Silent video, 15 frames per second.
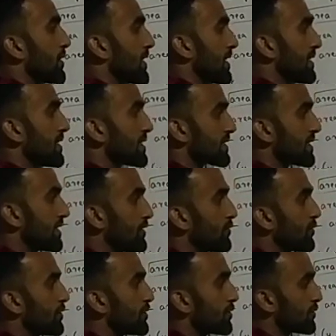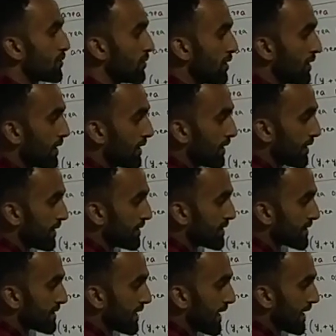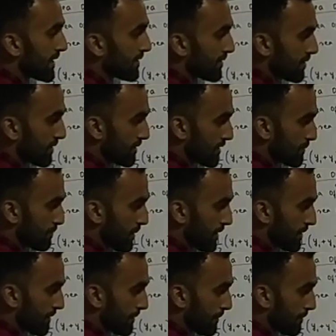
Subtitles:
one. Unnecessarily no one to do. This is the height. This part.